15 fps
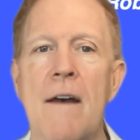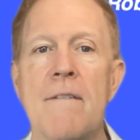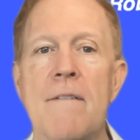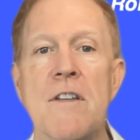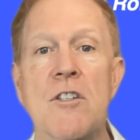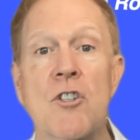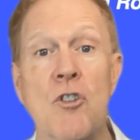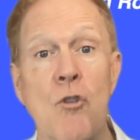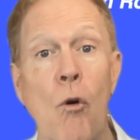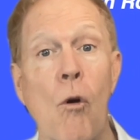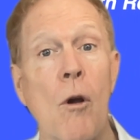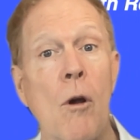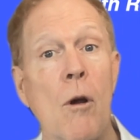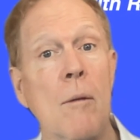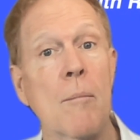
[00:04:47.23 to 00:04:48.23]
of the
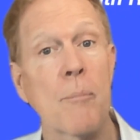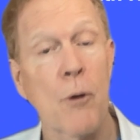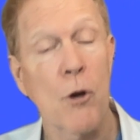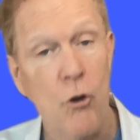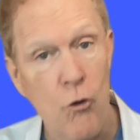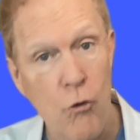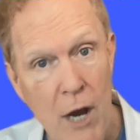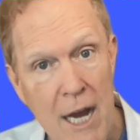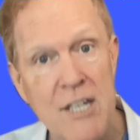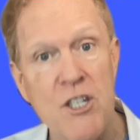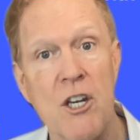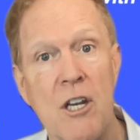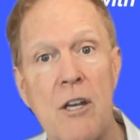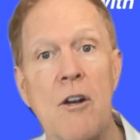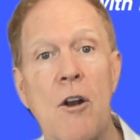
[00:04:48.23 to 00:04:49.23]
score
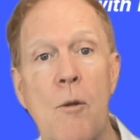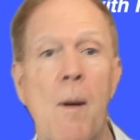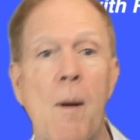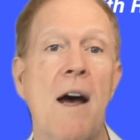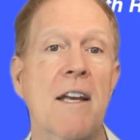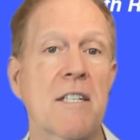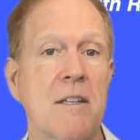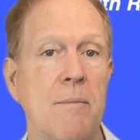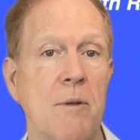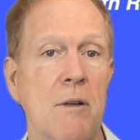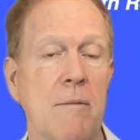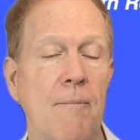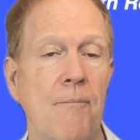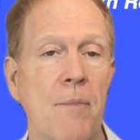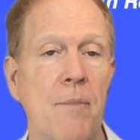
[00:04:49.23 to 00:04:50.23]
progression are possible.